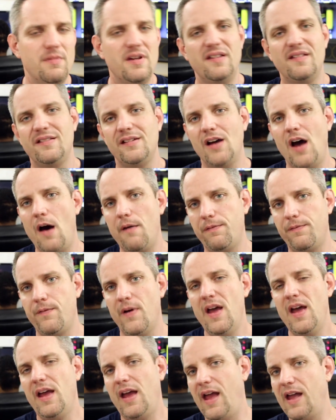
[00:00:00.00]
that means the
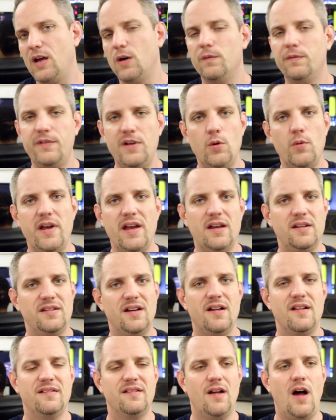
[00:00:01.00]
off-angle viewing
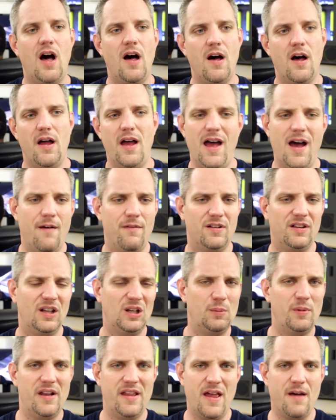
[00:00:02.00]
does have a
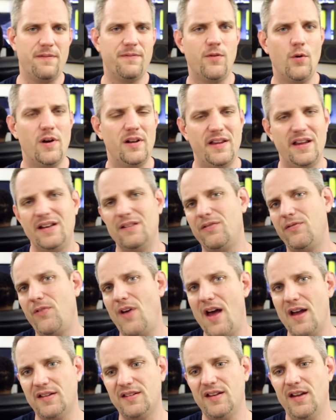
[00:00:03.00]
little bit of that foiling
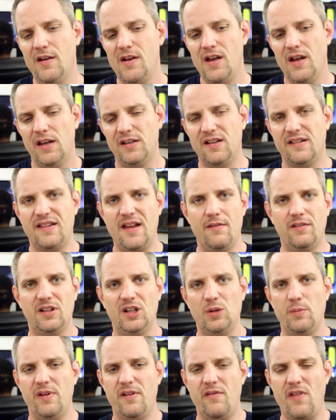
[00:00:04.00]
effect. It does have a
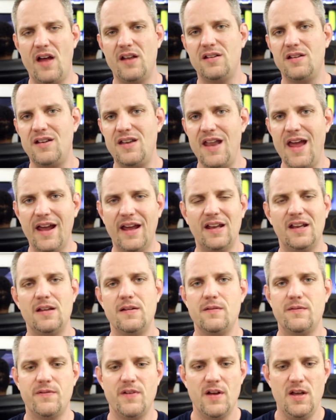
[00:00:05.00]
little bit of that
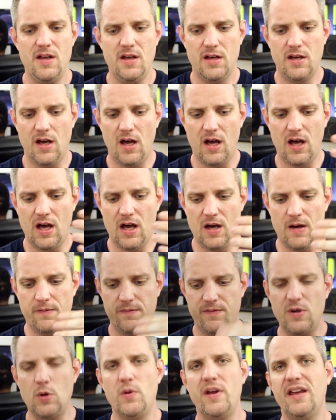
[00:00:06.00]
negative
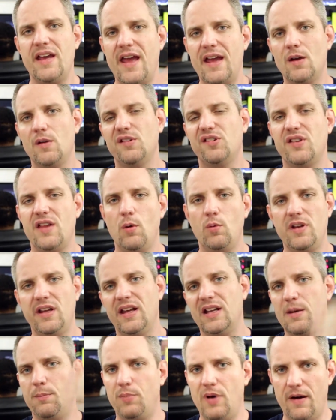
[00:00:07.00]
viewing angle, so that when you
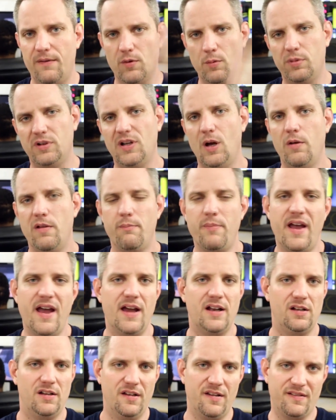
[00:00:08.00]
get above or below the
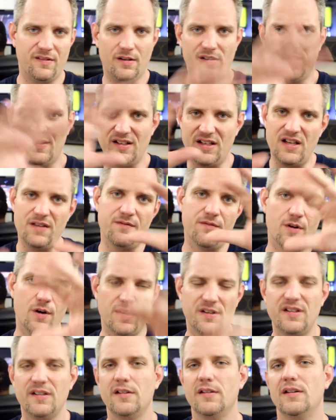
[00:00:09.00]
panel it starts to
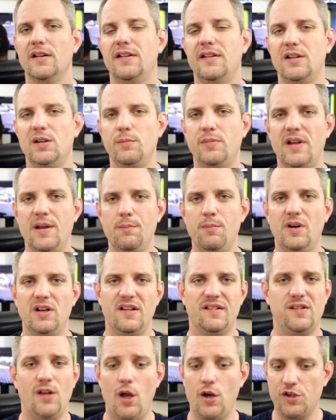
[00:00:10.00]
invert a little bit. But
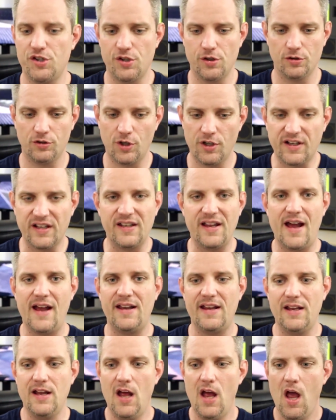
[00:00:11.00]
as long as you're looking
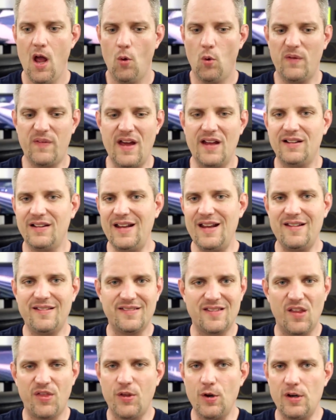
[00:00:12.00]
at it with at
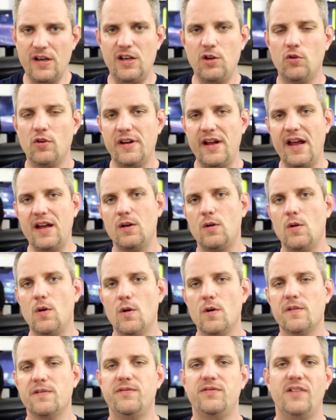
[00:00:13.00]
least a 30-degree angle
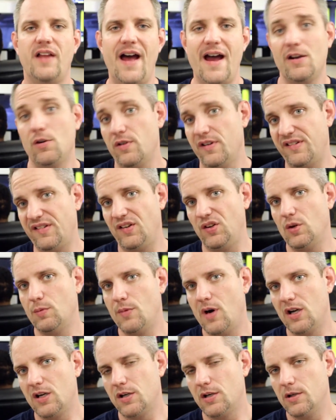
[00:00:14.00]
or flat or a single
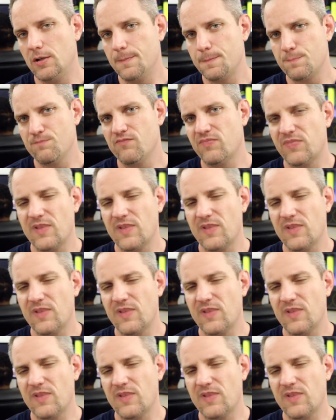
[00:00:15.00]
monitor,